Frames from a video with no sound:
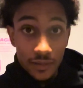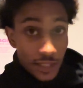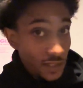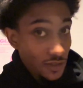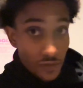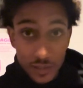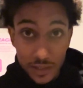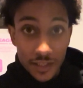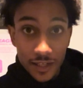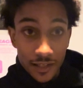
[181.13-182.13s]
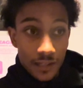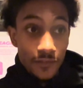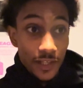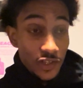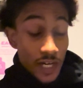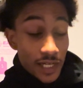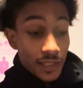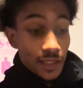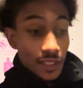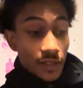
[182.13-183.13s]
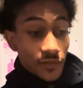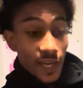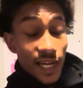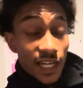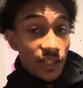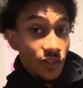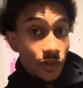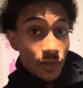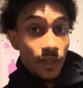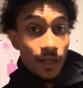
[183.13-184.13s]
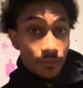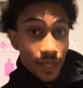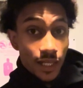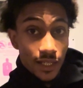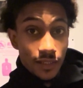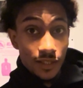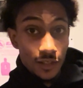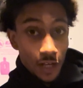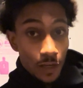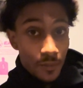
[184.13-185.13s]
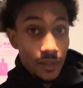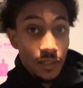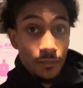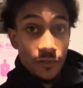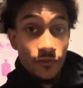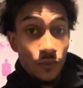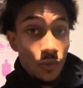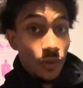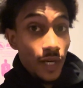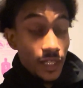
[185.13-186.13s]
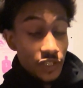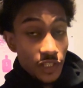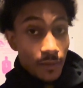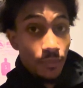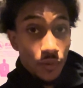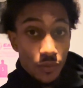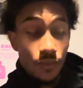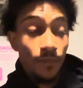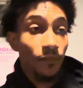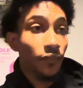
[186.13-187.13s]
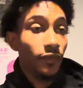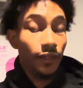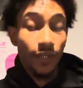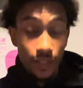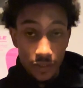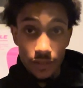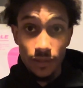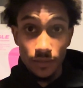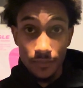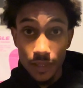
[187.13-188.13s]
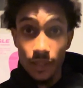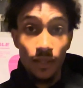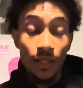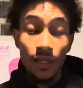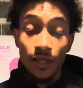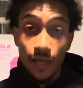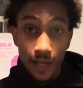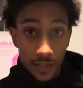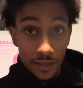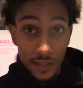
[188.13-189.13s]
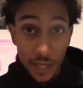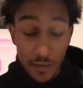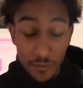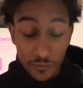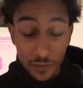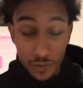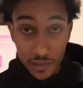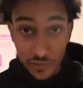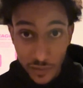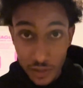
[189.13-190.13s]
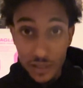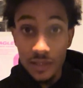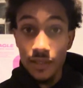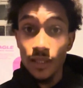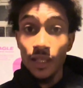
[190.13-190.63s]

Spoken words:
That's the only thing that I leave. I try not to leave any dirt embedded into the carpets before I shampoo. That's just me. I like having flawless finishes.